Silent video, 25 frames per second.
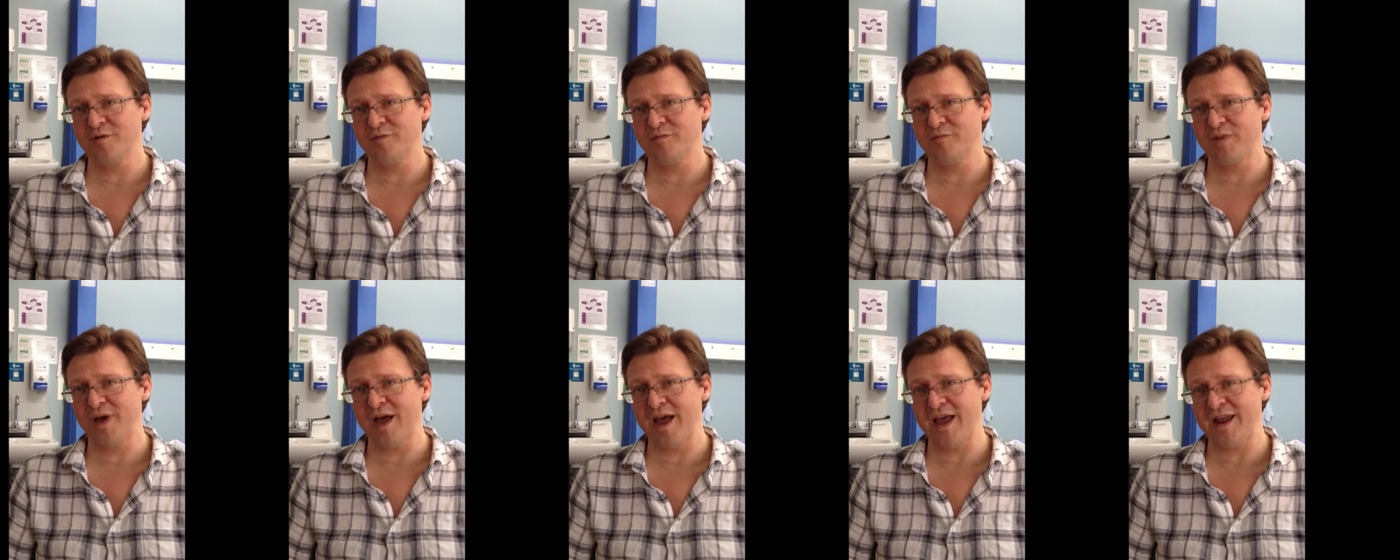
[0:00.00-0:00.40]

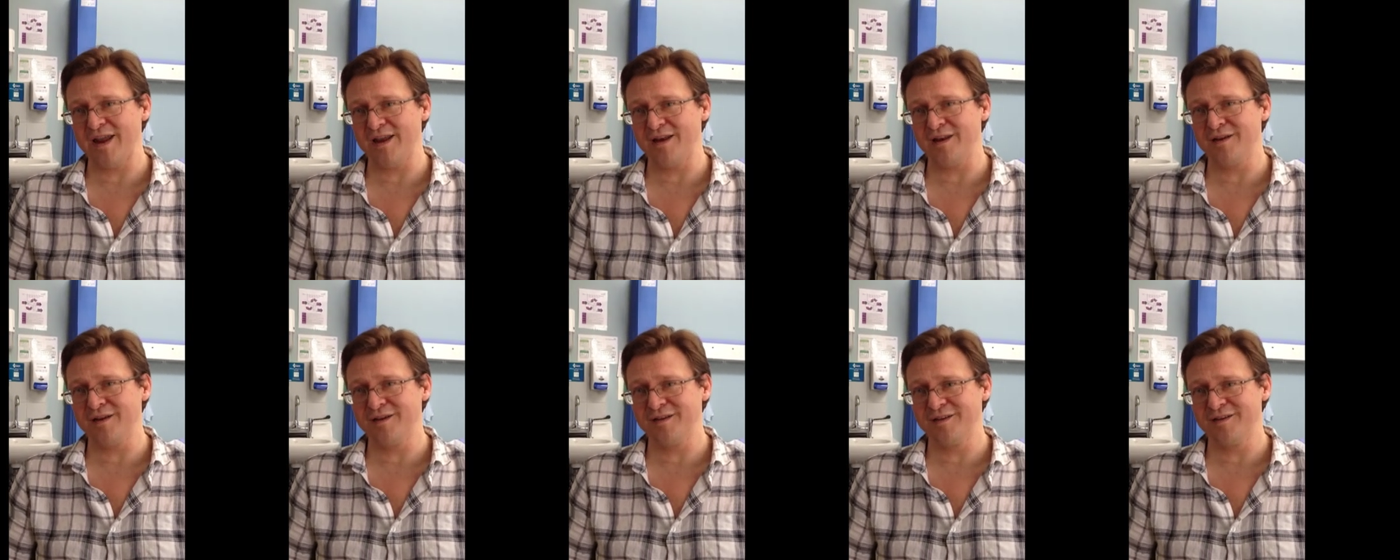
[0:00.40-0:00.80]

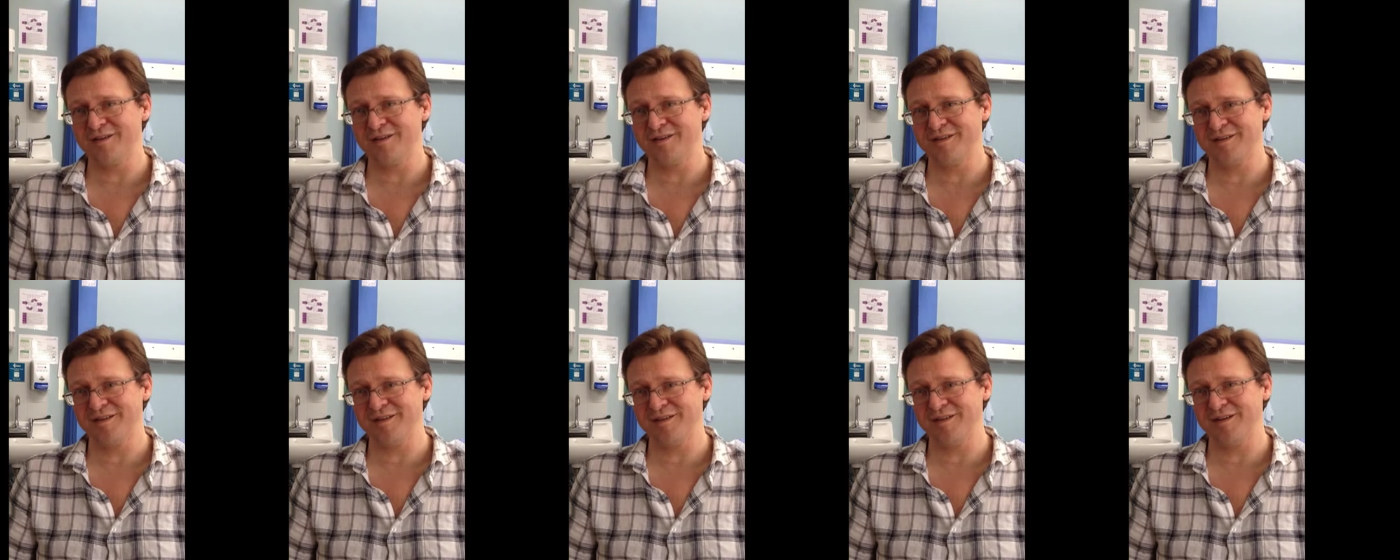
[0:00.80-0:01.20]
pain
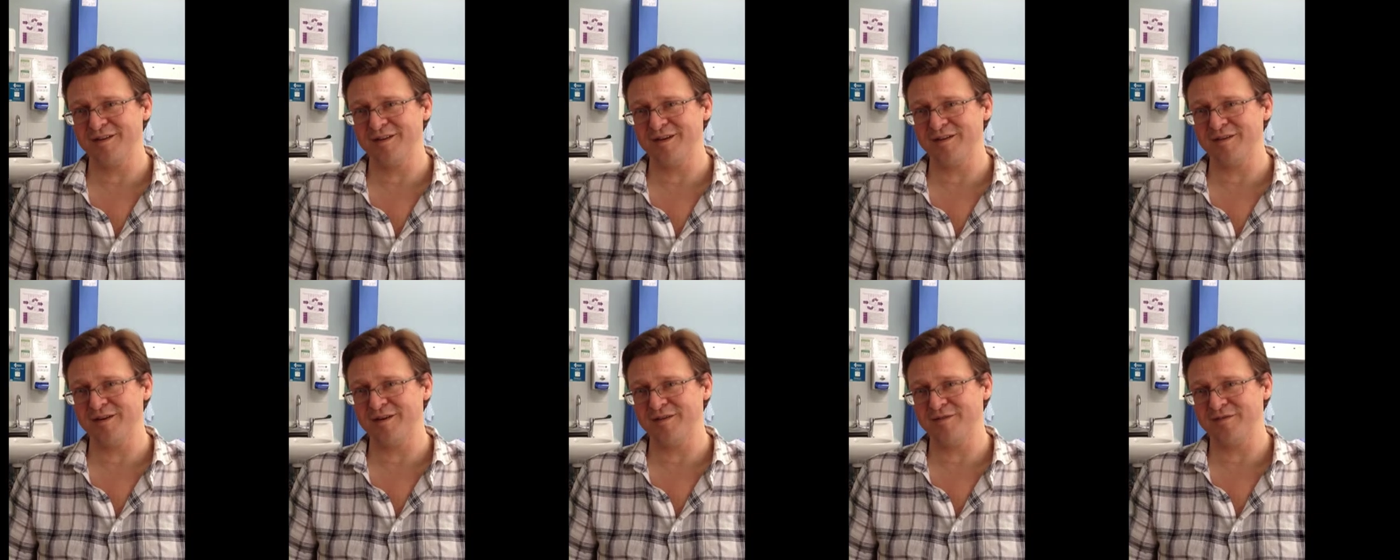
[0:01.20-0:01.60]

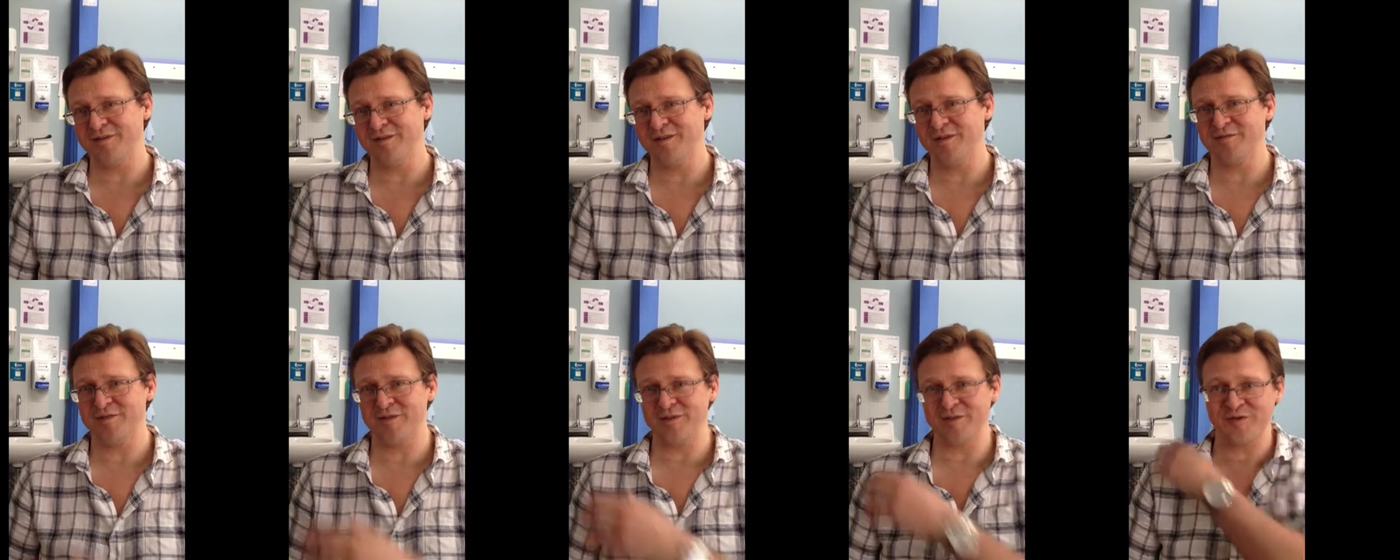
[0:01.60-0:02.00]
of
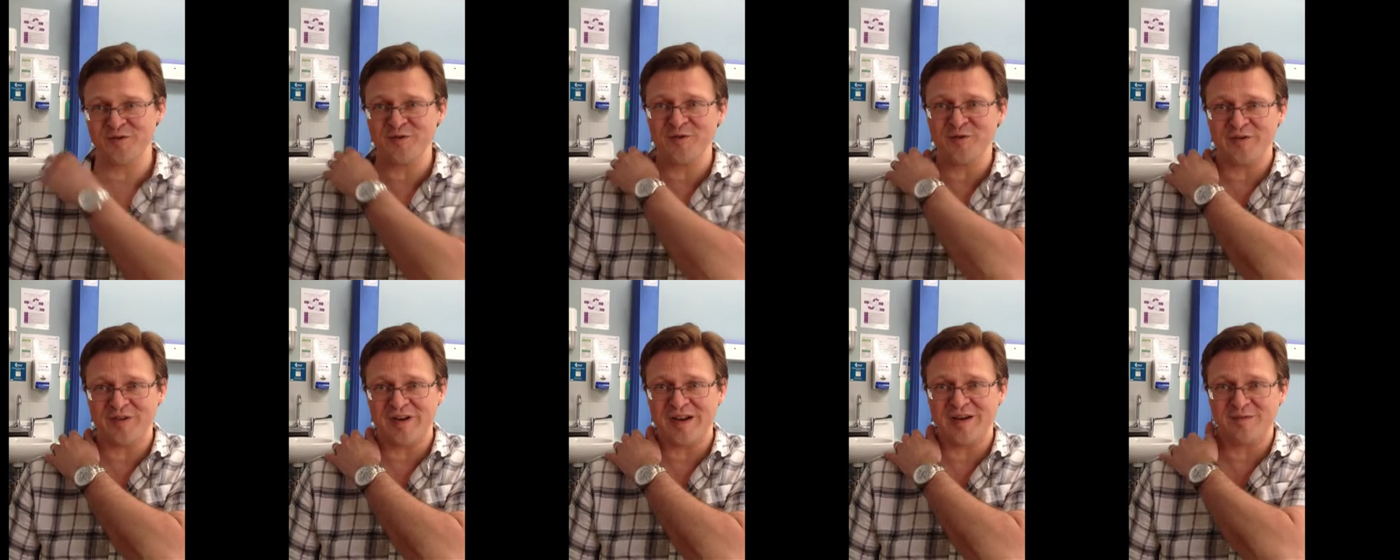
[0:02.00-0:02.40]
the
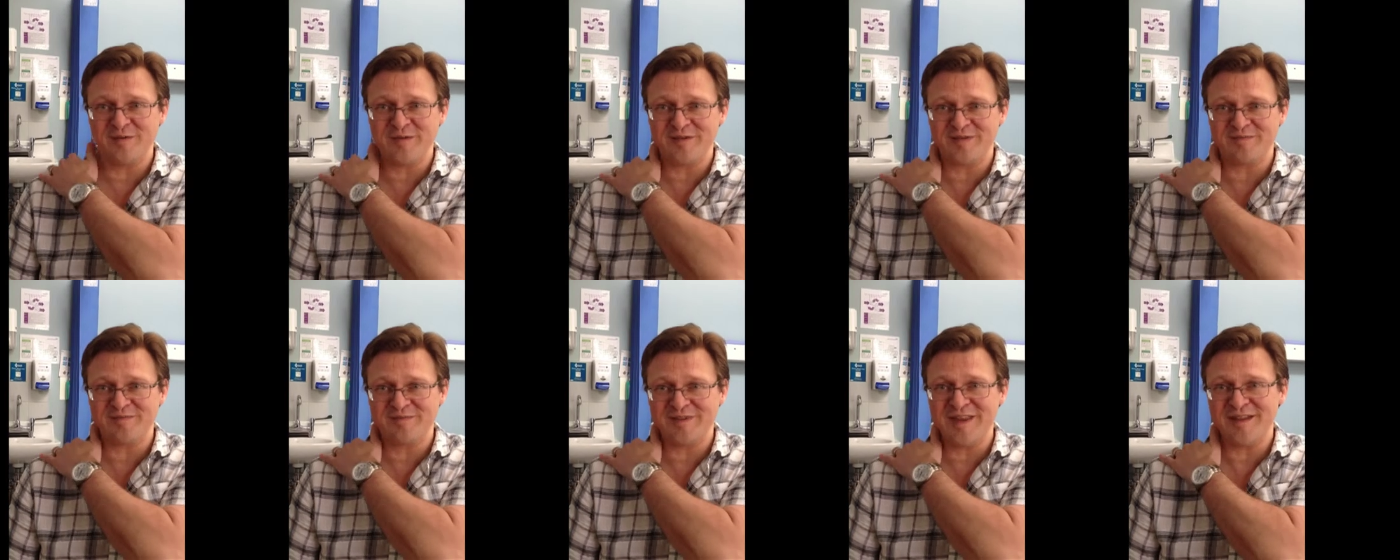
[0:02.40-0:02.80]
sort that I
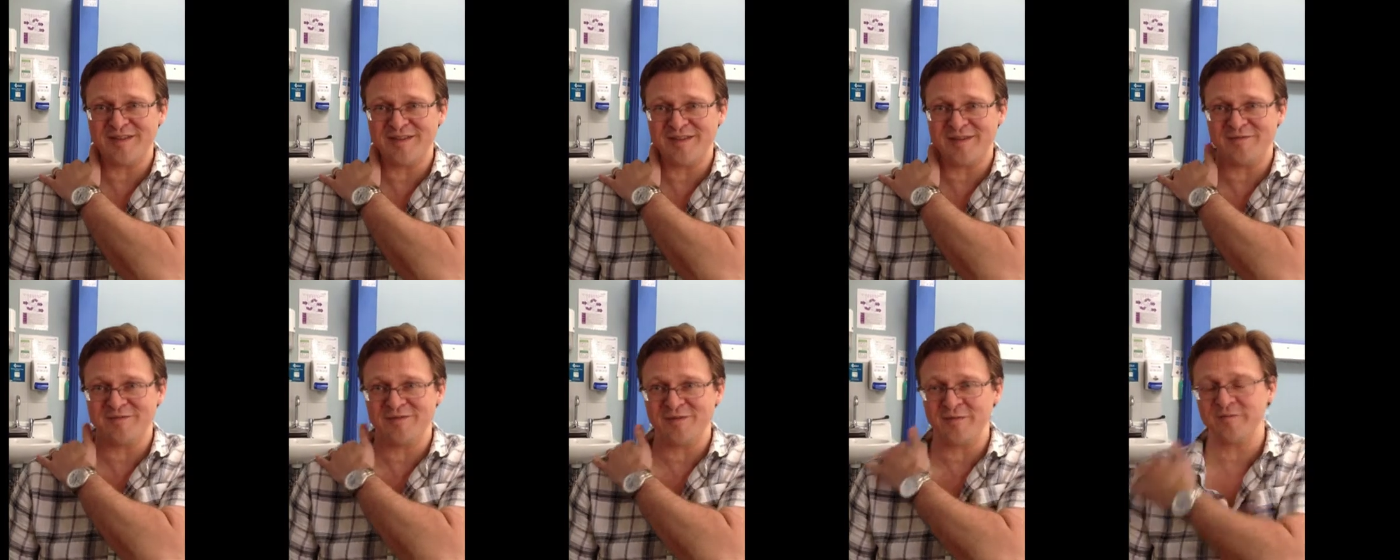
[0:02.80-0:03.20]
was
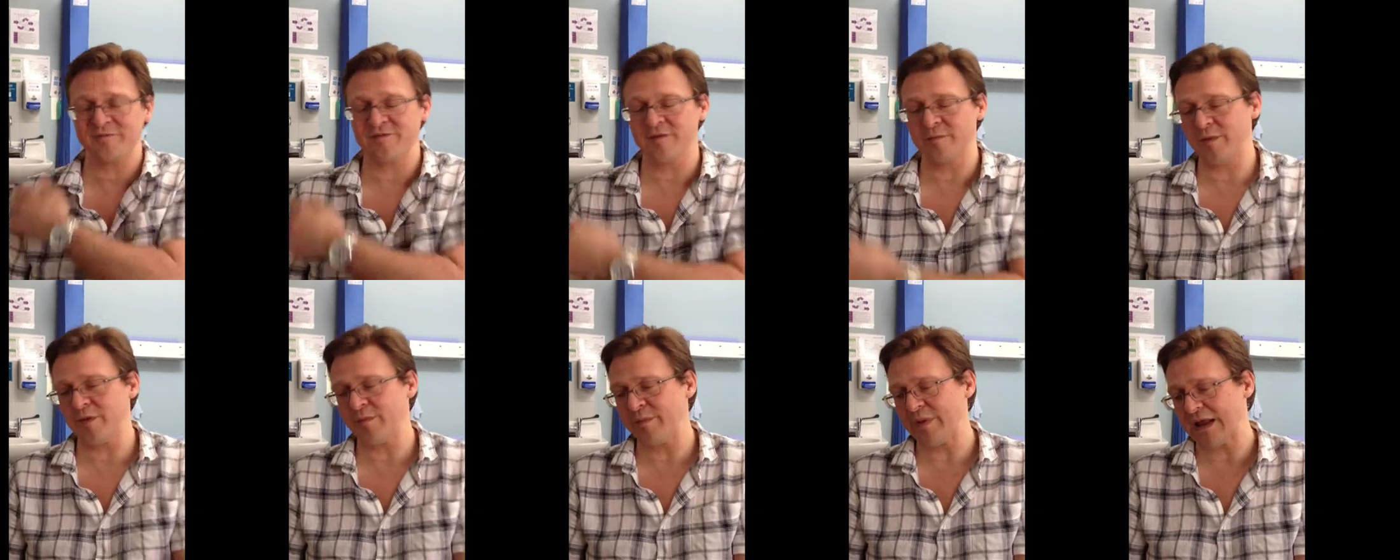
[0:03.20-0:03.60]
getting
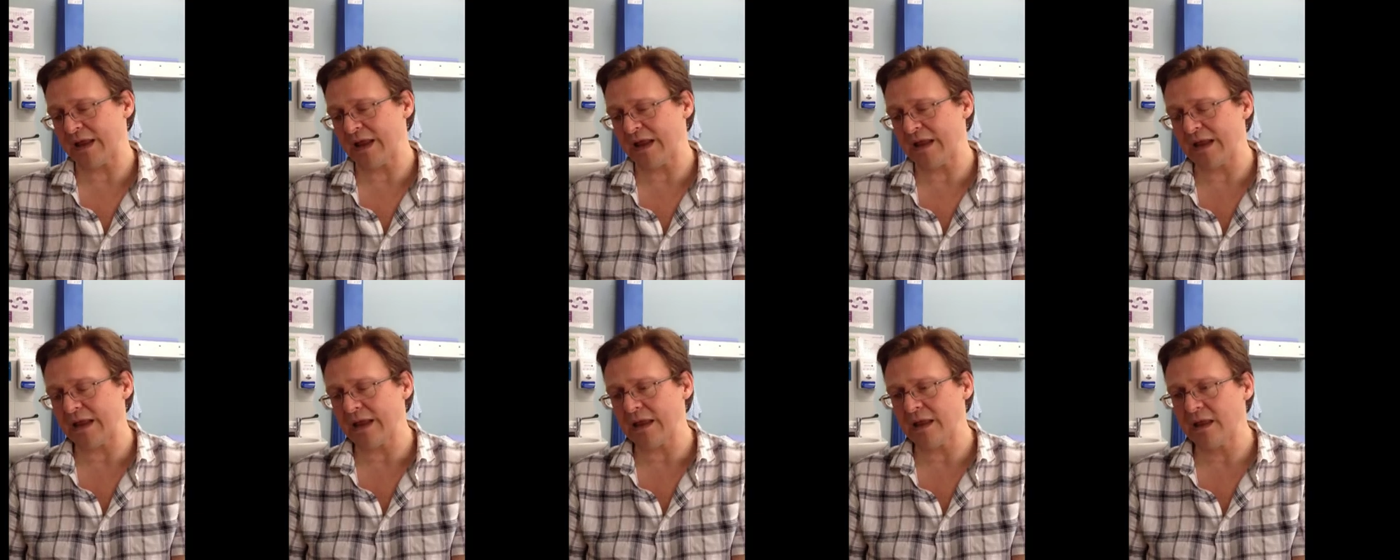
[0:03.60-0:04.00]
from the
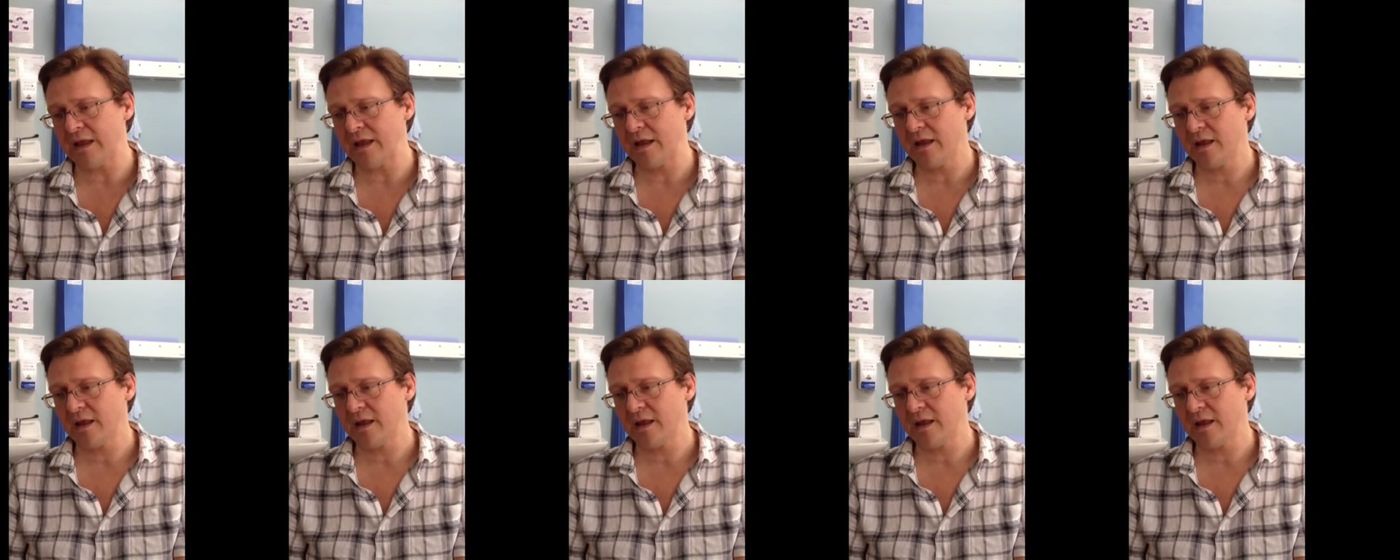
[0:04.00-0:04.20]
beginning.